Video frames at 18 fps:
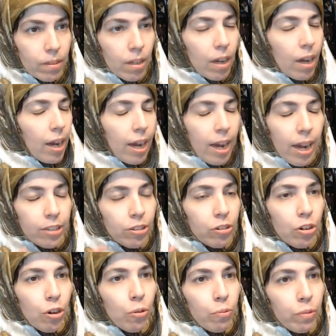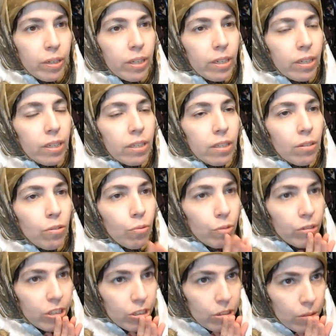I don't know, in the
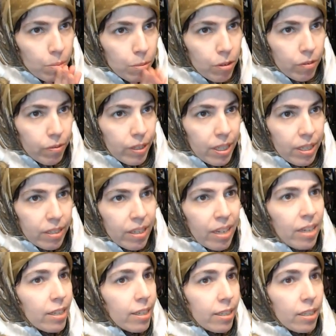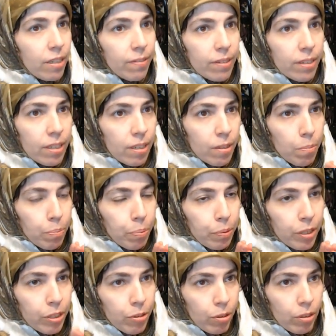original movies, and even in the
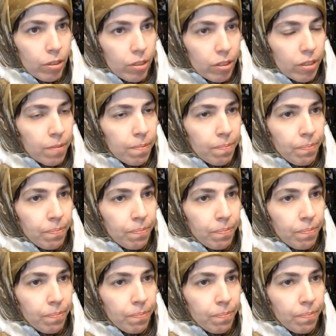prequels,